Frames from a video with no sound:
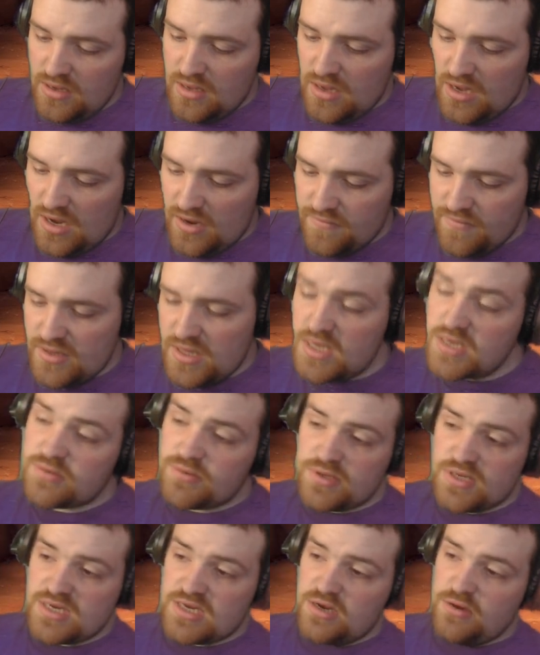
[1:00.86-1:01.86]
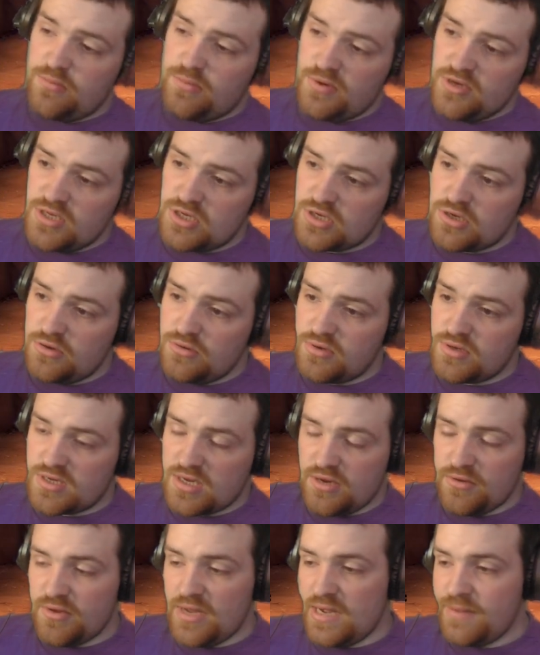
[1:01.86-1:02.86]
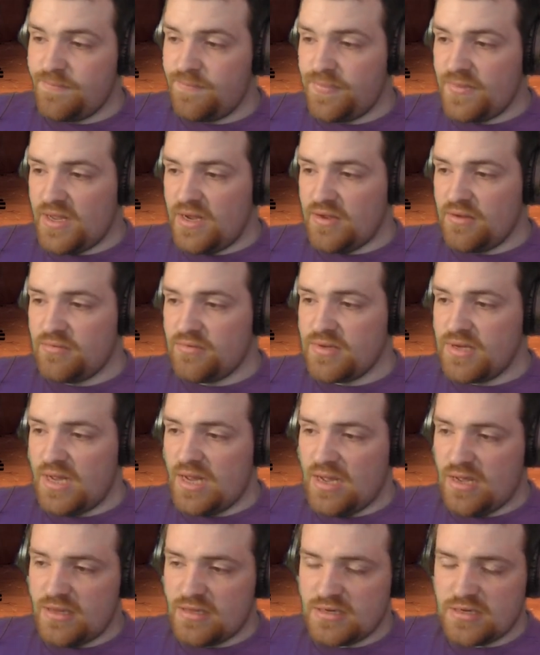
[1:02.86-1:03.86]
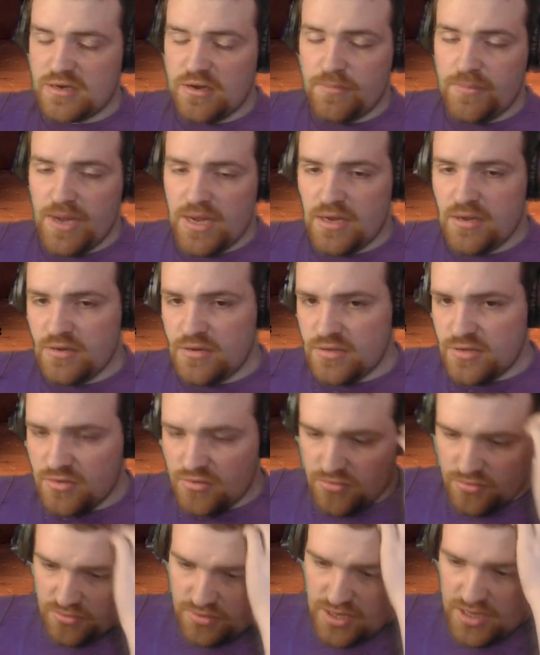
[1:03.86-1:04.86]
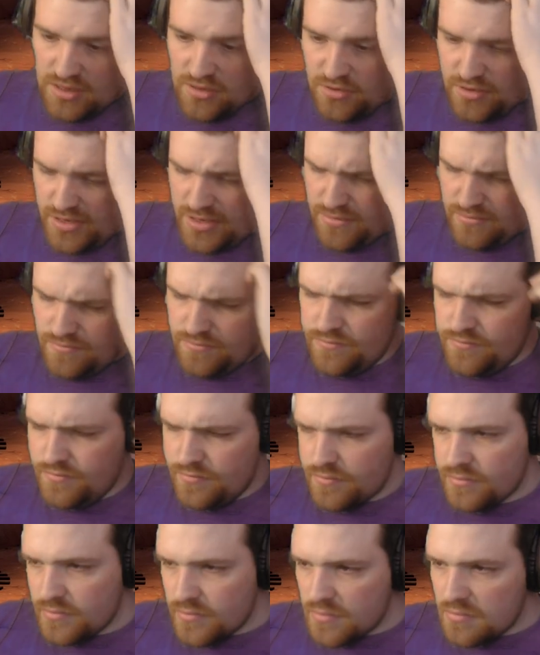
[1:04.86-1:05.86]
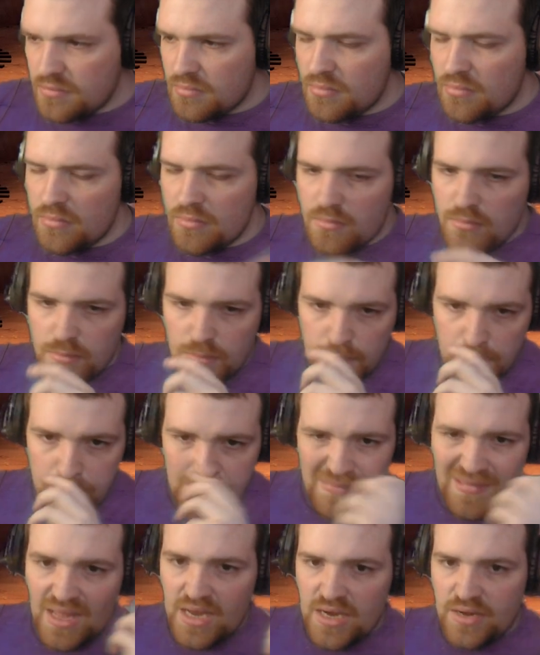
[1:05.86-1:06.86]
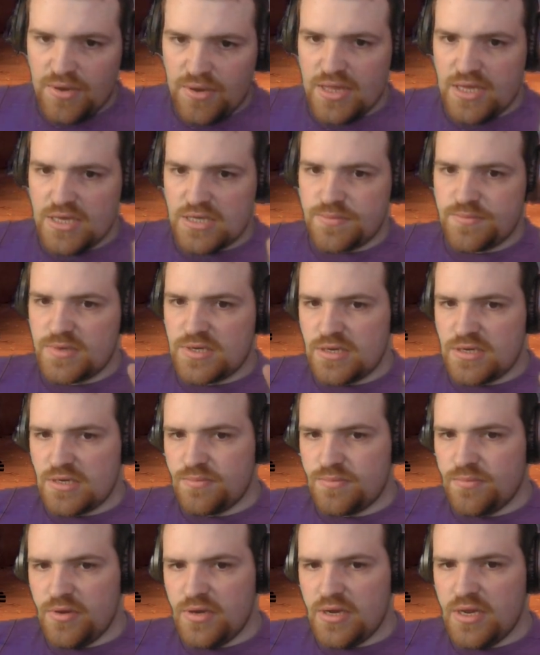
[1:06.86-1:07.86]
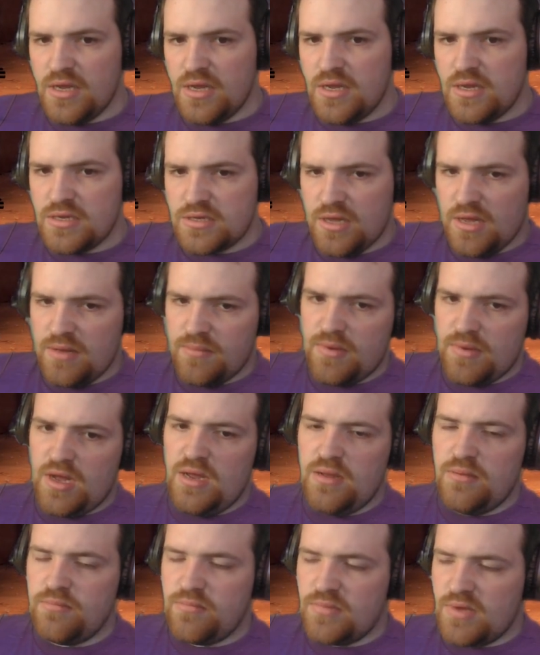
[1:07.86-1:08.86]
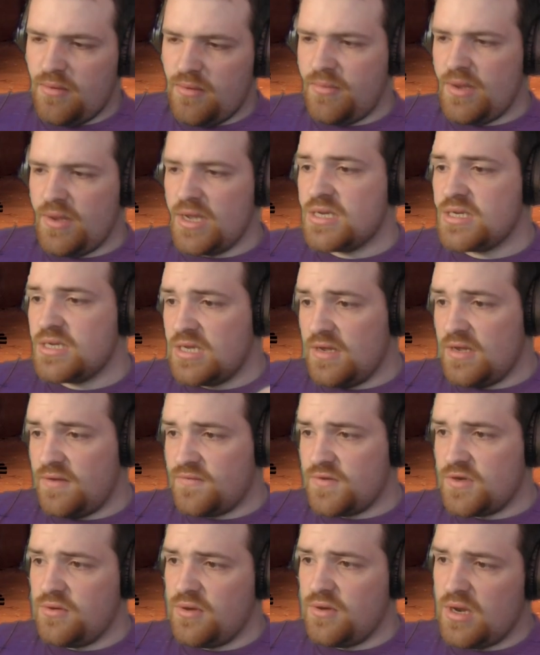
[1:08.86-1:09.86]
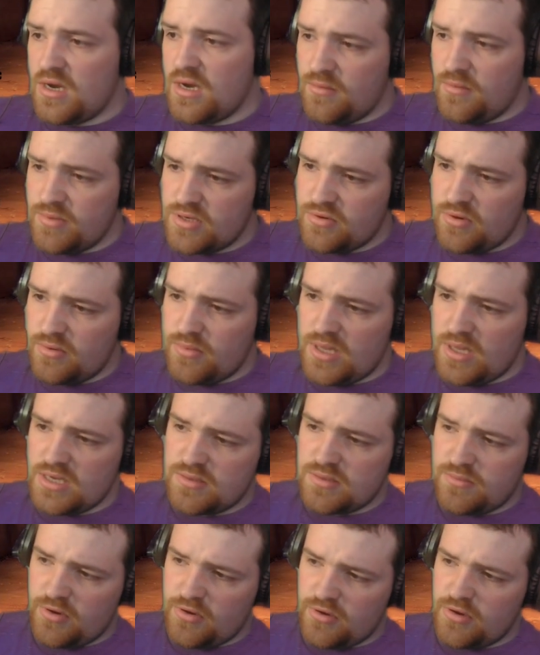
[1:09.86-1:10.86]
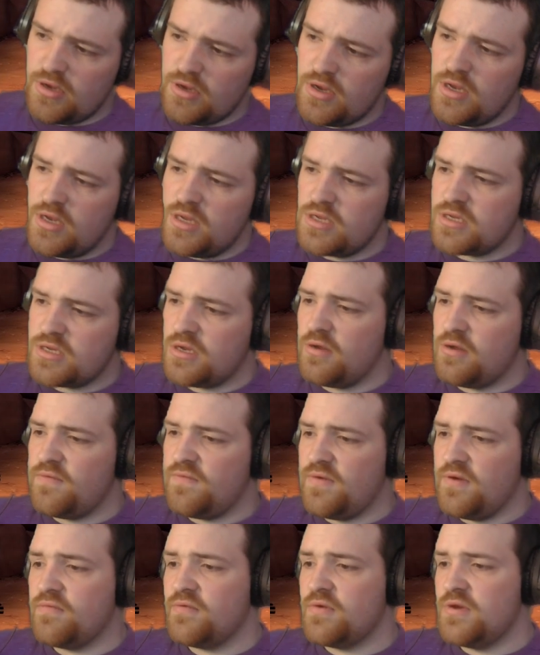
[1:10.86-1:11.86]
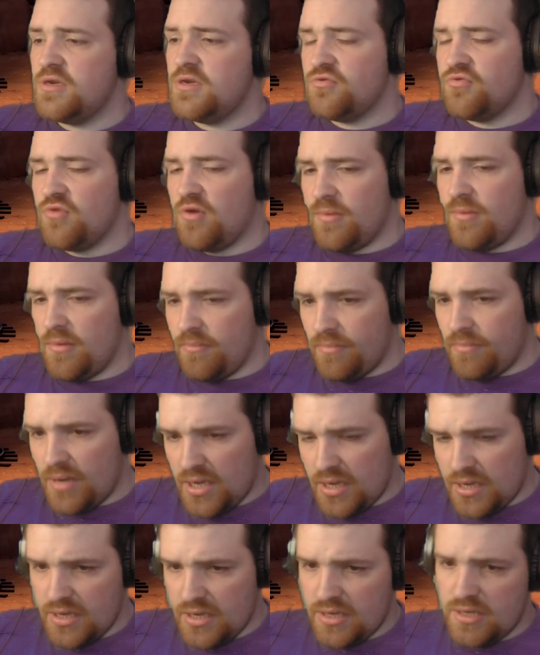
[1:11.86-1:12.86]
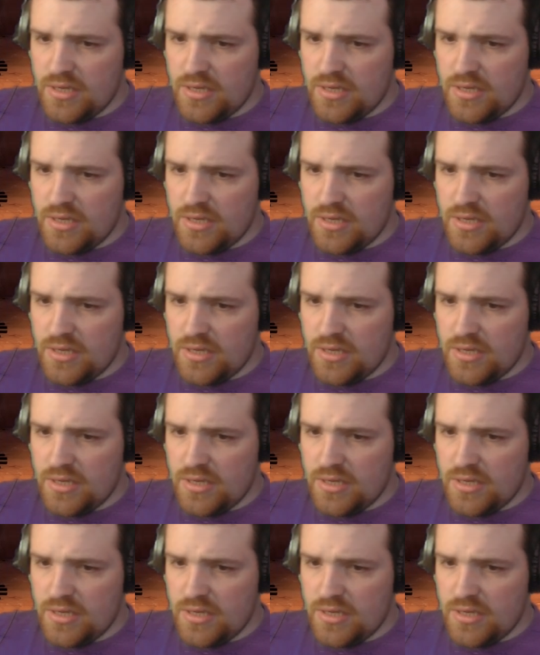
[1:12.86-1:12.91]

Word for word: I realised what skill points do, so yeah, I had to go back and sort all that lot out. Anyway, that's besides the point. So yeah, I'm coming back to T F two and I'll be streaming that tomorrow, so feel free to drop on by.